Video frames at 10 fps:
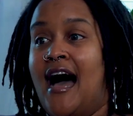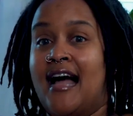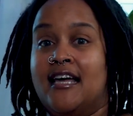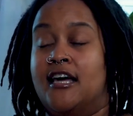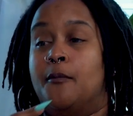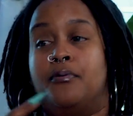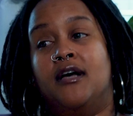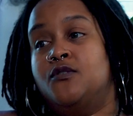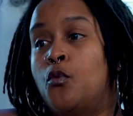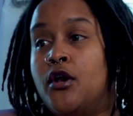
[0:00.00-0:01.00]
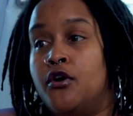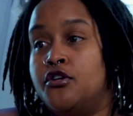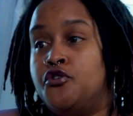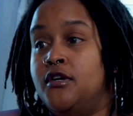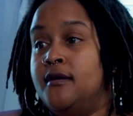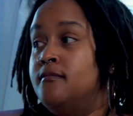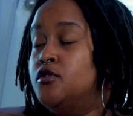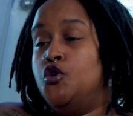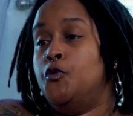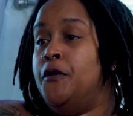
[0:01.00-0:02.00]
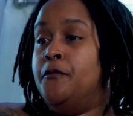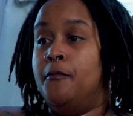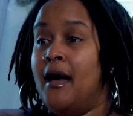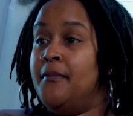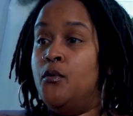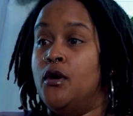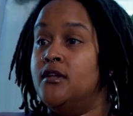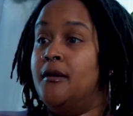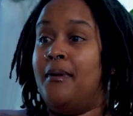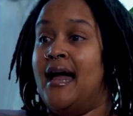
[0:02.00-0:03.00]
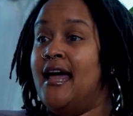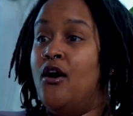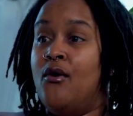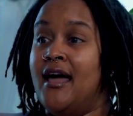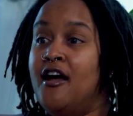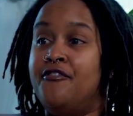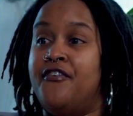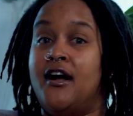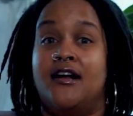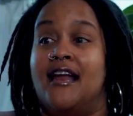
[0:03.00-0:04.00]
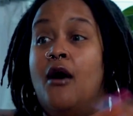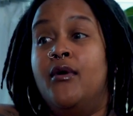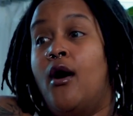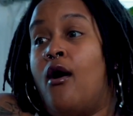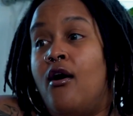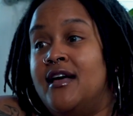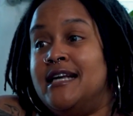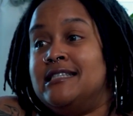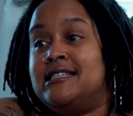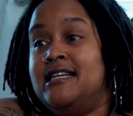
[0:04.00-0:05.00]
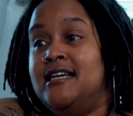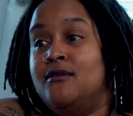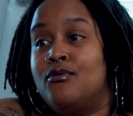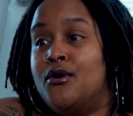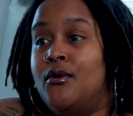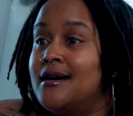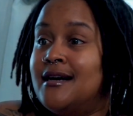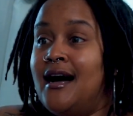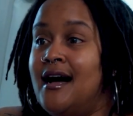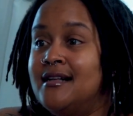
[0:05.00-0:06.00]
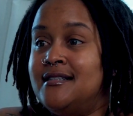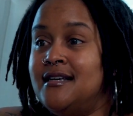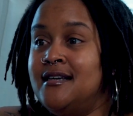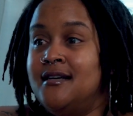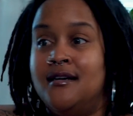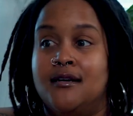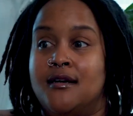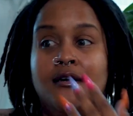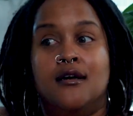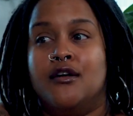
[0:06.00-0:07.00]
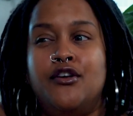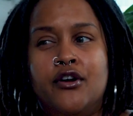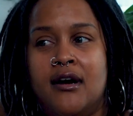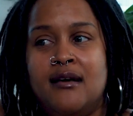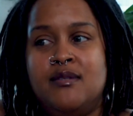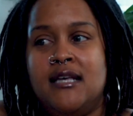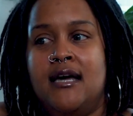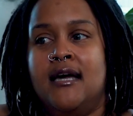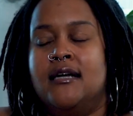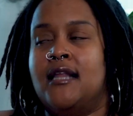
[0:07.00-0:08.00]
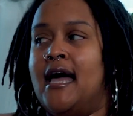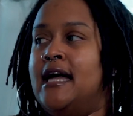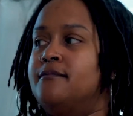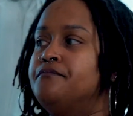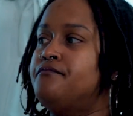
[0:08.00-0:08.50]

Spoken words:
I could get a plus one on a trip. Two people might be willing to buy their own airfare. Now we all in a city recording content. Mm-hmm. You know what I'm saying? Like,